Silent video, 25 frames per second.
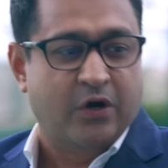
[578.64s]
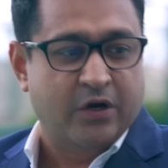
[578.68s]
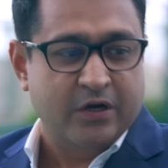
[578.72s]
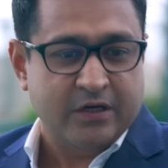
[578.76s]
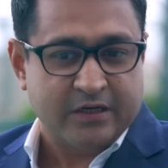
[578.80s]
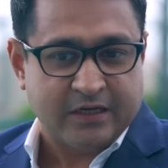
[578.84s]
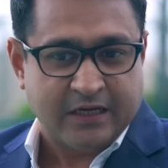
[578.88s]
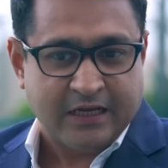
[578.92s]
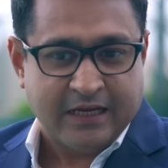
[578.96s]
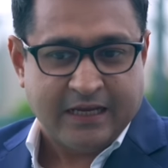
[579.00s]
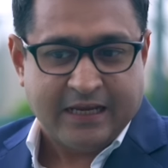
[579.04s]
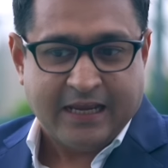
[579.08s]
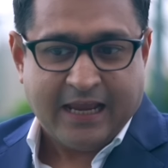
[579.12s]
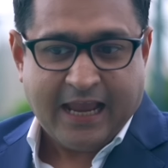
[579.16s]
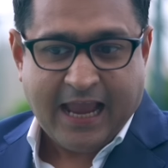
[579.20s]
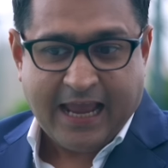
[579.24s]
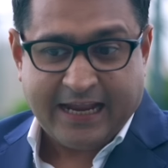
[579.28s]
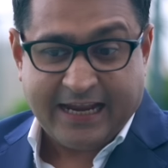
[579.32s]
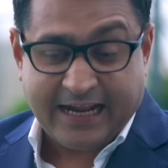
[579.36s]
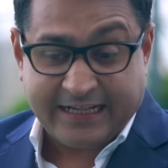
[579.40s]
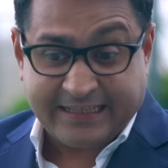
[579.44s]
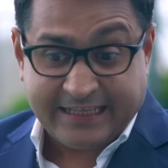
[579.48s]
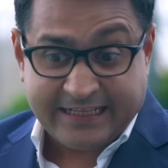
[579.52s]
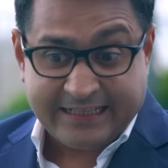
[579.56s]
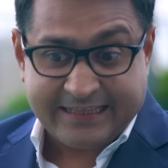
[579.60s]
work,
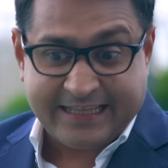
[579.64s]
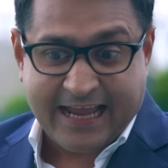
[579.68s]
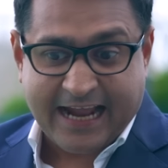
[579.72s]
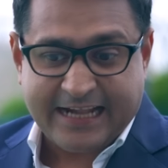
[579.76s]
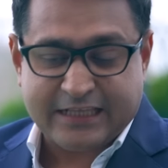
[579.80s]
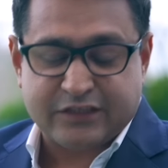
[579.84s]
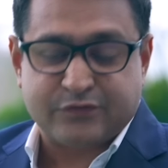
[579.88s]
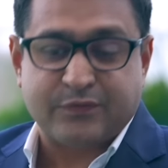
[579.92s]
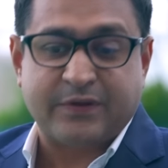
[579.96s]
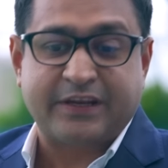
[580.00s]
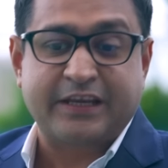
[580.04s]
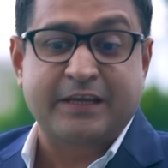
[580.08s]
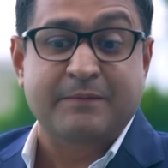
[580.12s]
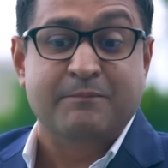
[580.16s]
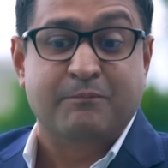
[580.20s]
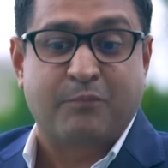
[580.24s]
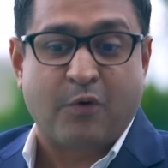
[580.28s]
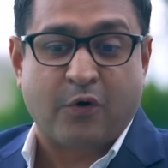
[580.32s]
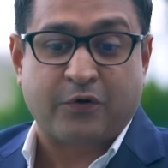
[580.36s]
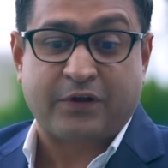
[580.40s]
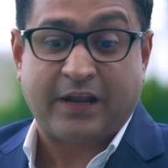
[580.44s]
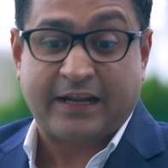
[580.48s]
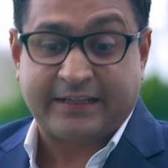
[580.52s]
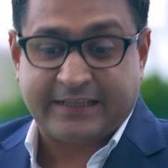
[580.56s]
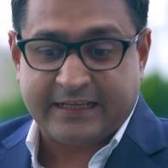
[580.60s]
and I think that's very
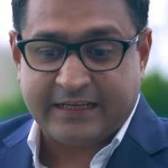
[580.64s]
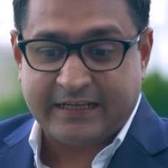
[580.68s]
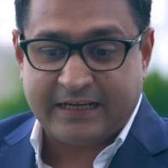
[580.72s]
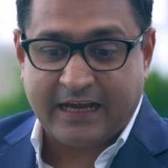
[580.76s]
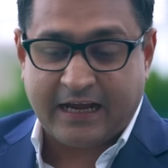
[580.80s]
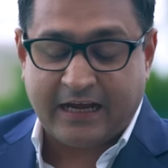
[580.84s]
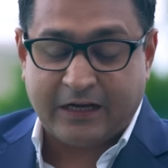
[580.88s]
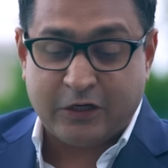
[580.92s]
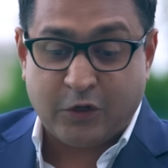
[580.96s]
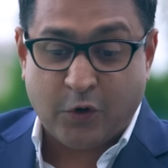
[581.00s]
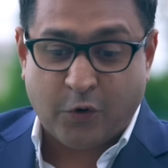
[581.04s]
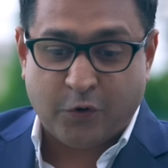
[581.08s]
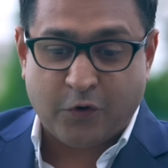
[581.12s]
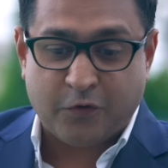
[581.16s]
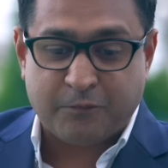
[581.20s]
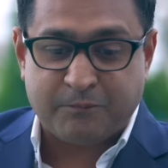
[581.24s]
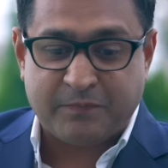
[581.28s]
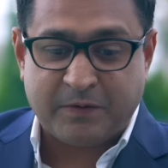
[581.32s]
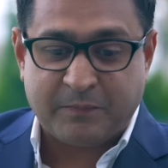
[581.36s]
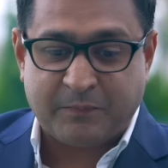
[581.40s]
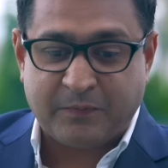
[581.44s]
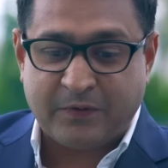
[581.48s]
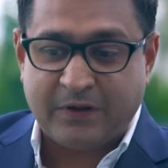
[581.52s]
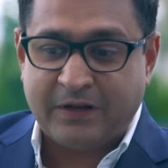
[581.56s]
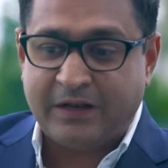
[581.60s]
important. I think a lot
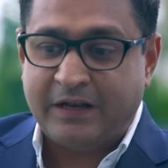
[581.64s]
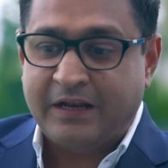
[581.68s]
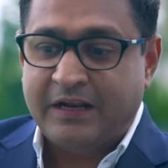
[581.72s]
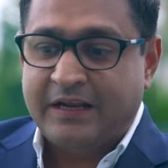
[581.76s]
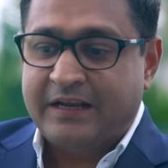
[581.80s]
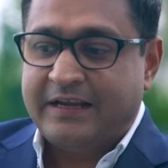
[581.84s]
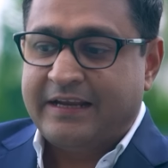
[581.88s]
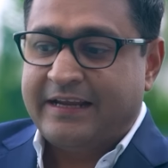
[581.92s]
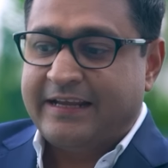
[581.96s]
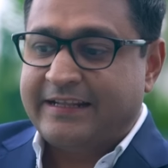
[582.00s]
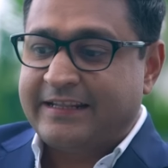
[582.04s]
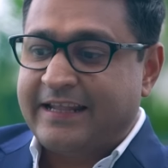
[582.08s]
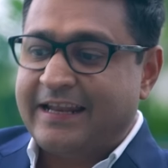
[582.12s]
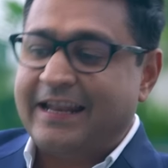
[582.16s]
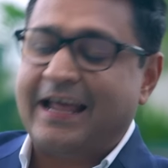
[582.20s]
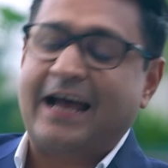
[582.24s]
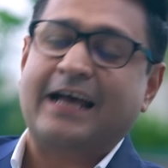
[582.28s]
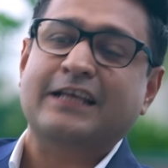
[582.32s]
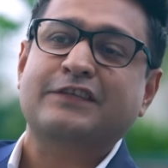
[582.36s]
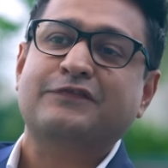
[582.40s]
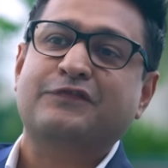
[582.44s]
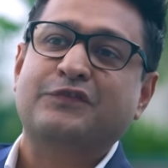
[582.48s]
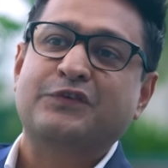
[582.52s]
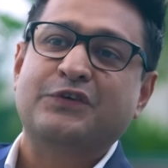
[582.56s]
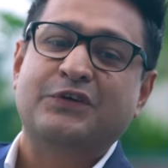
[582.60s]
of people in the
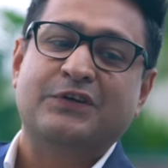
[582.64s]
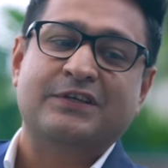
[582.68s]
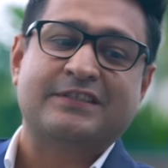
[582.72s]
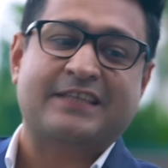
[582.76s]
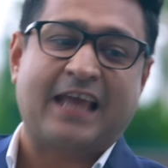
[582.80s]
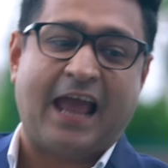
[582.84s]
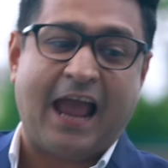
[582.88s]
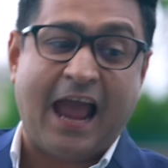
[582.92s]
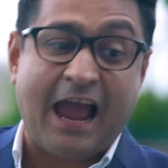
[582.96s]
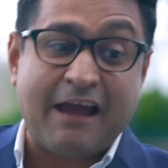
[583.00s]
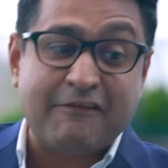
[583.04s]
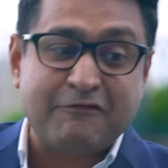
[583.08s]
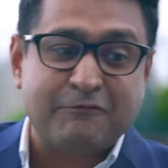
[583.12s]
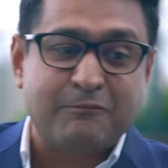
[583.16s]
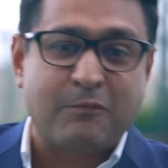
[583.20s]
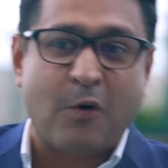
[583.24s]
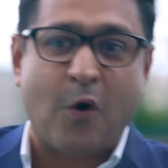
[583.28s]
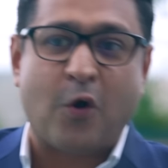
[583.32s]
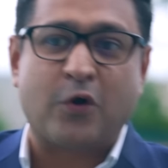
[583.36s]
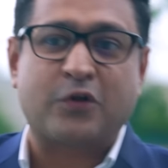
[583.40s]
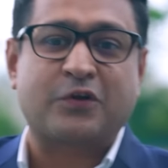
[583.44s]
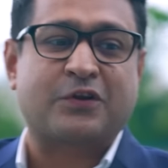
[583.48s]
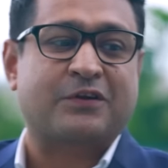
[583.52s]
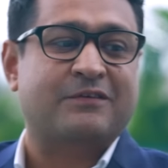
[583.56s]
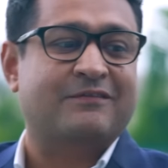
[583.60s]
last few years have
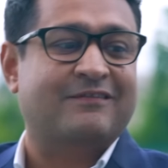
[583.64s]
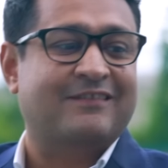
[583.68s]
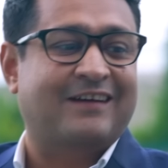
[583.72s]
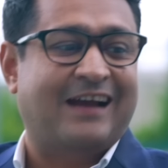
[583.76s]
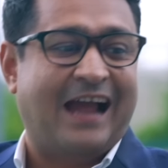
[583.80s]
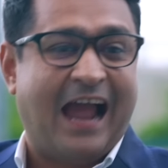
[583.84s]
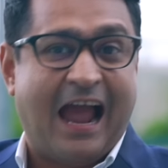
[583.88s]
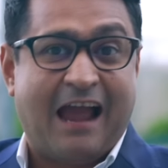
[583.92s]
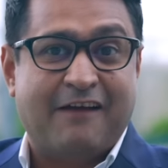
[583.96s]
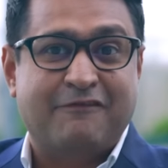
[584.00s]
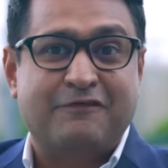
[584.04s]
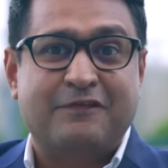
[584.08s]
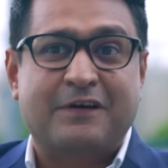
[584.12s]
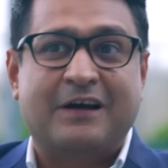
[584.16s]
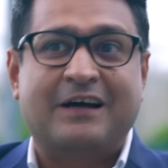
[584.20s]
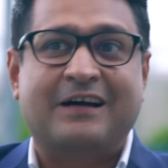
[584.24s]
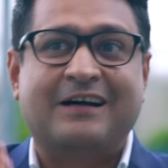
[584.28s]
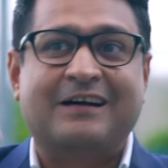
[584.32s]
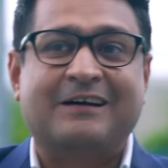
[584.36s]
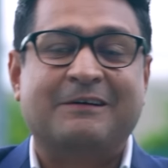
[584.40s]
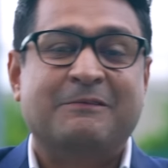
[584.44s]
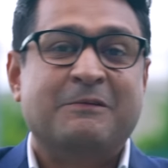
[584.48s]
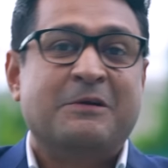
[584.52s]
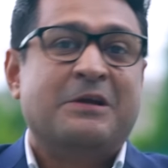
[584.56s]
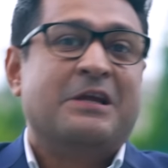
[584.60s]
bought have.
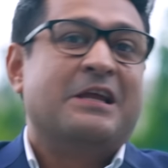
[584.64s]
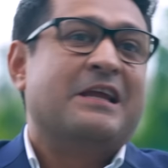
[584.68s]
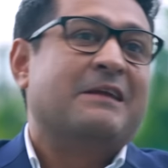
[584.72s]
Uh,